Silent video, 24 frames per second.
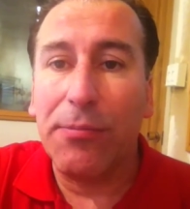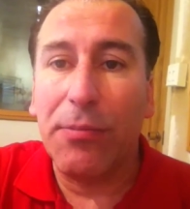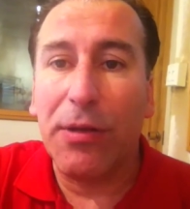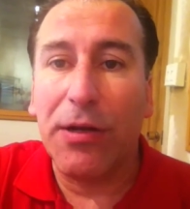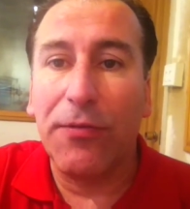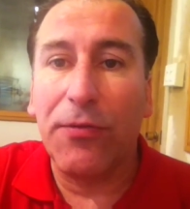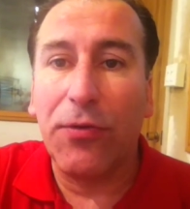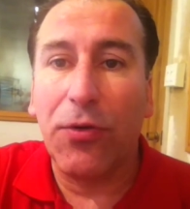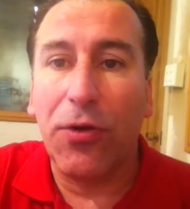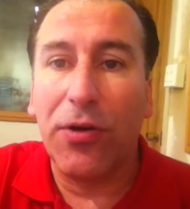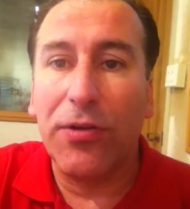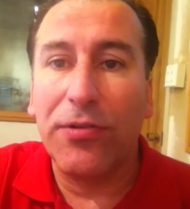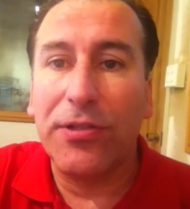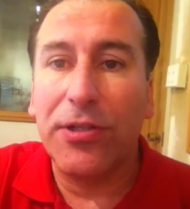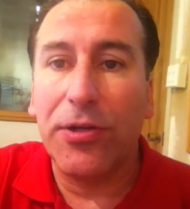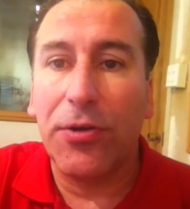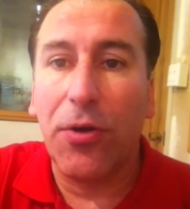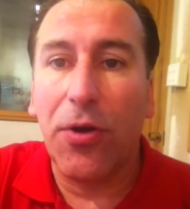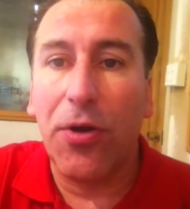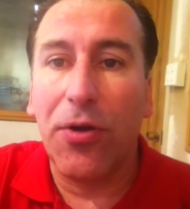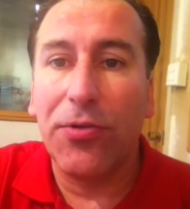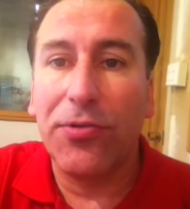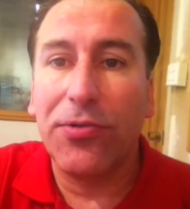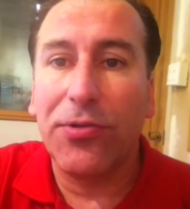But of course, they're
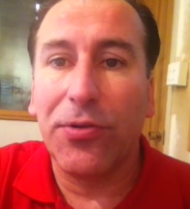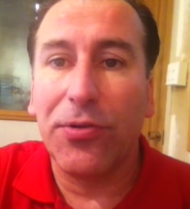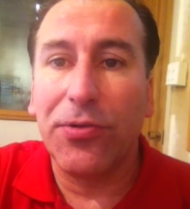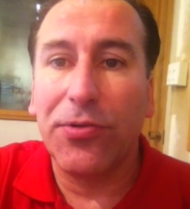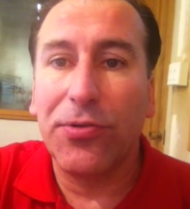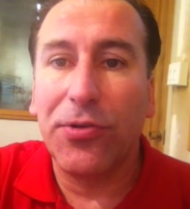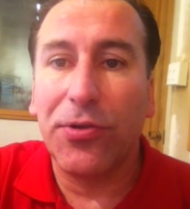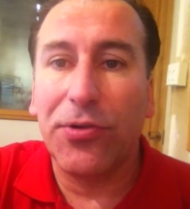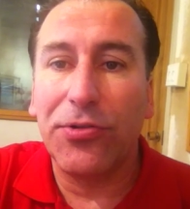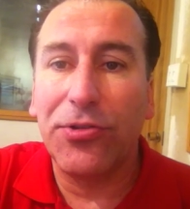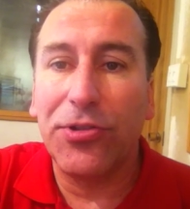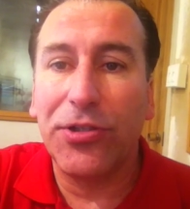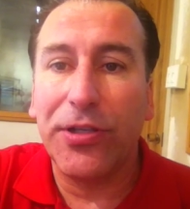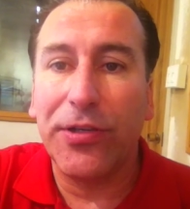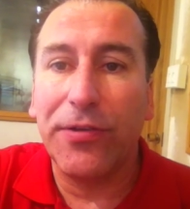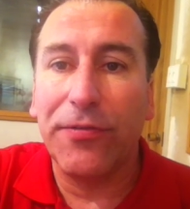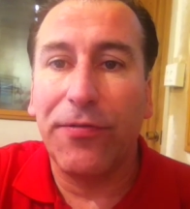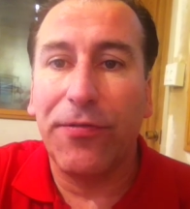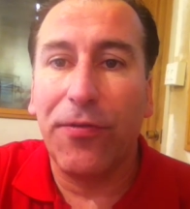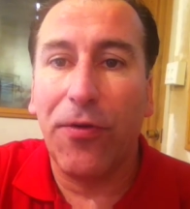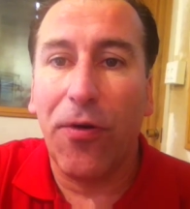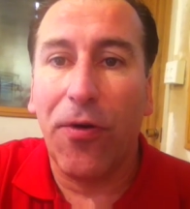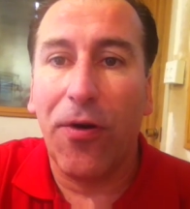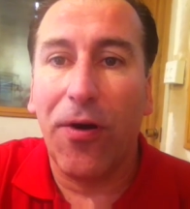also searching
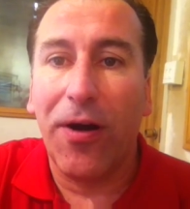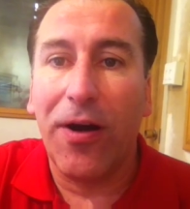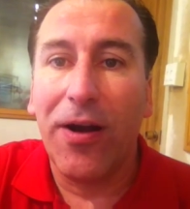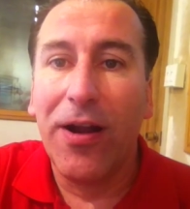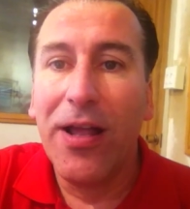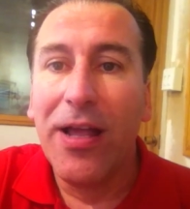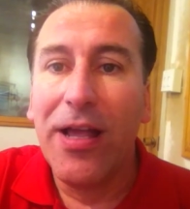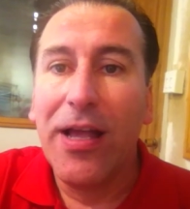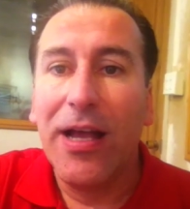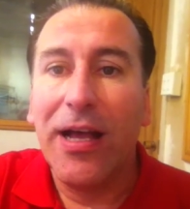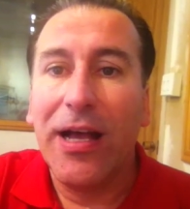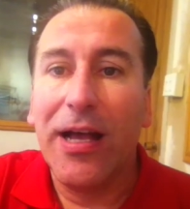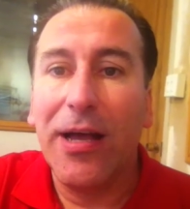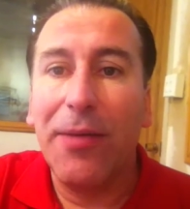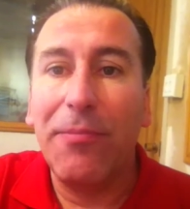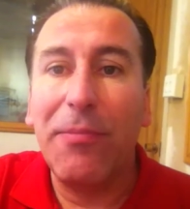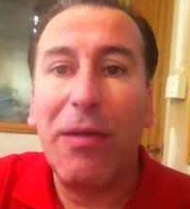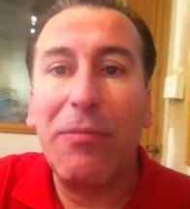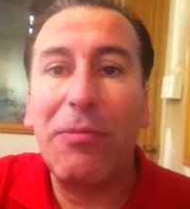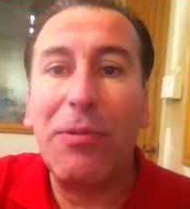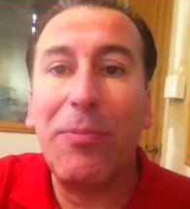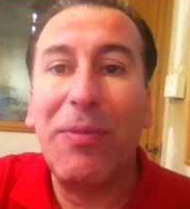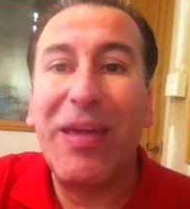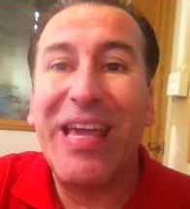for uh,
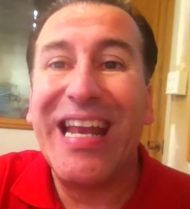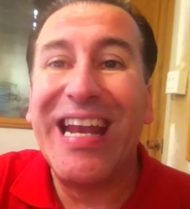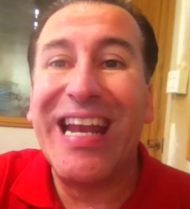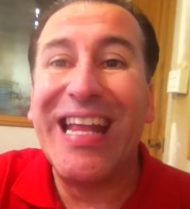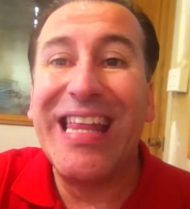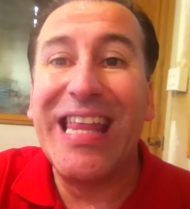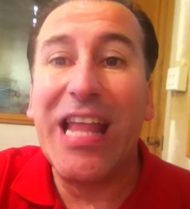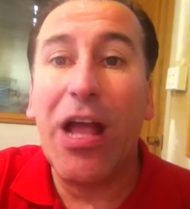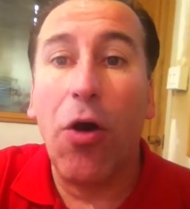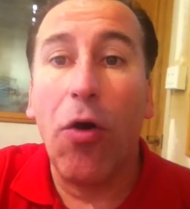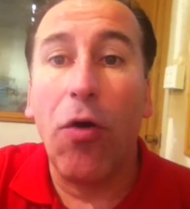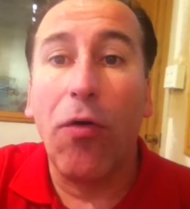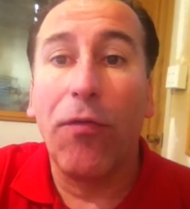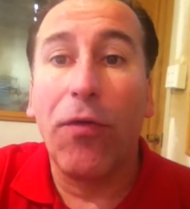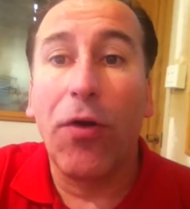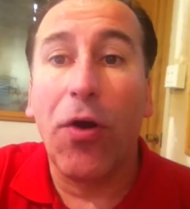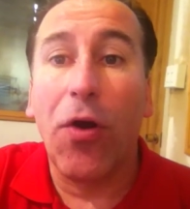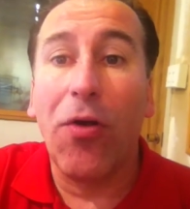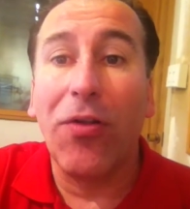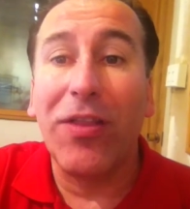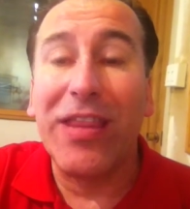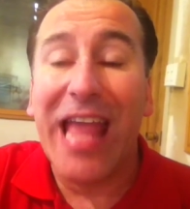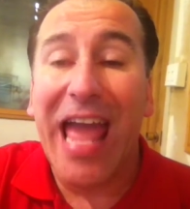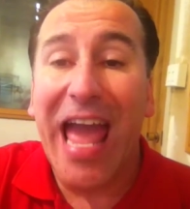maybe being an
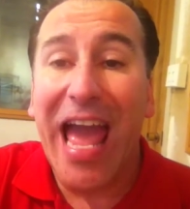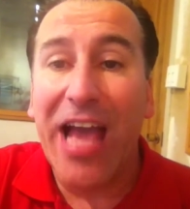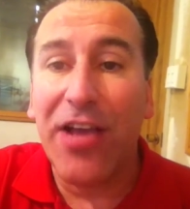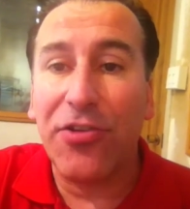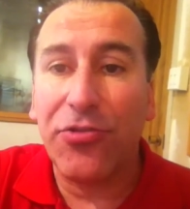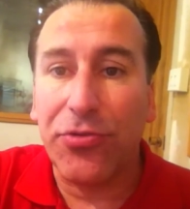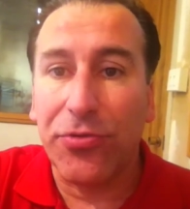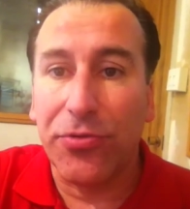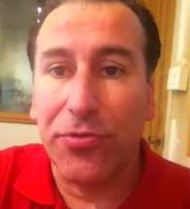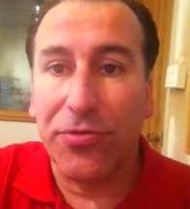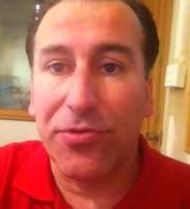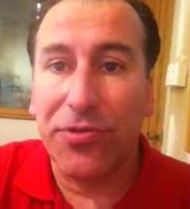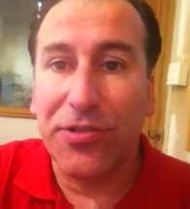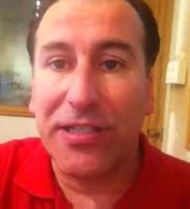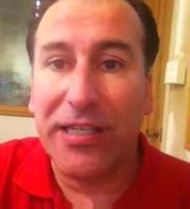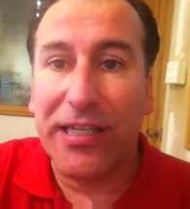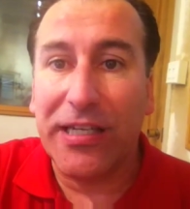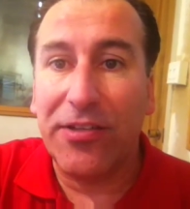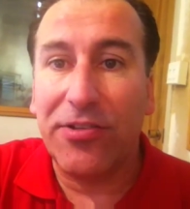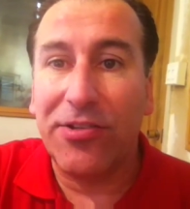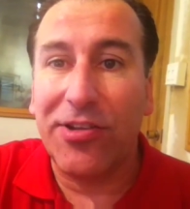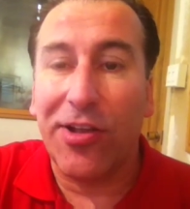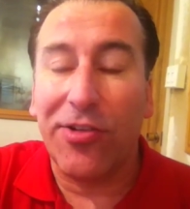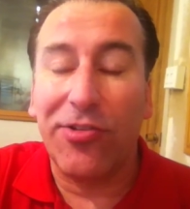overall national
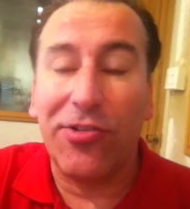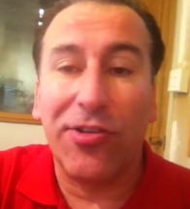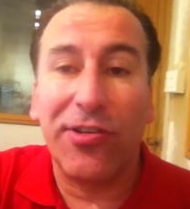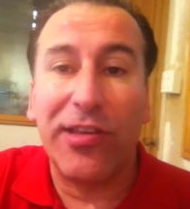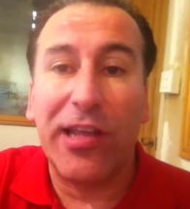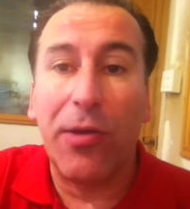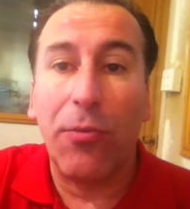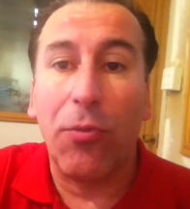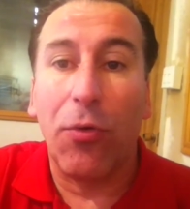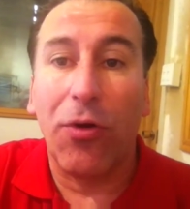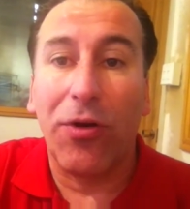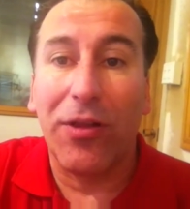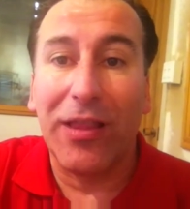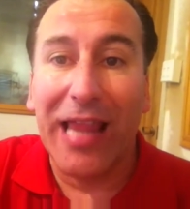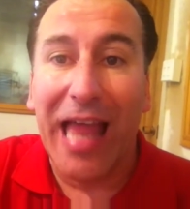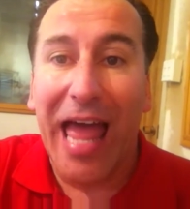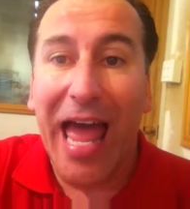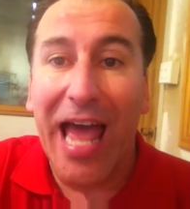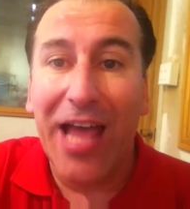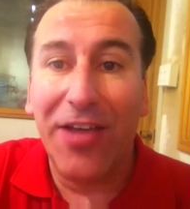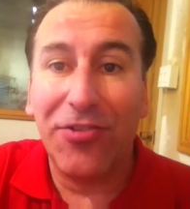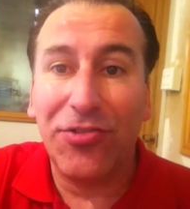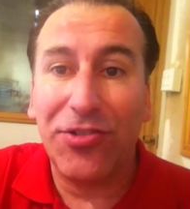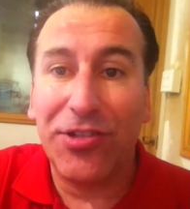seed, such as they were
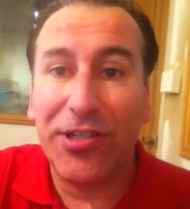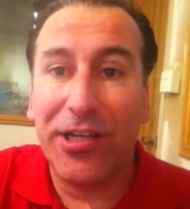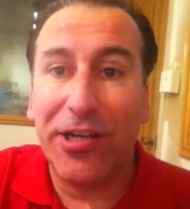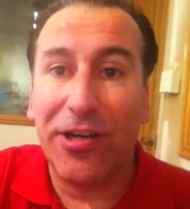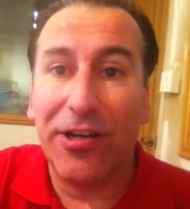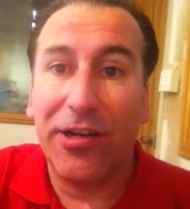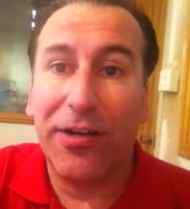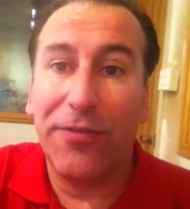last year.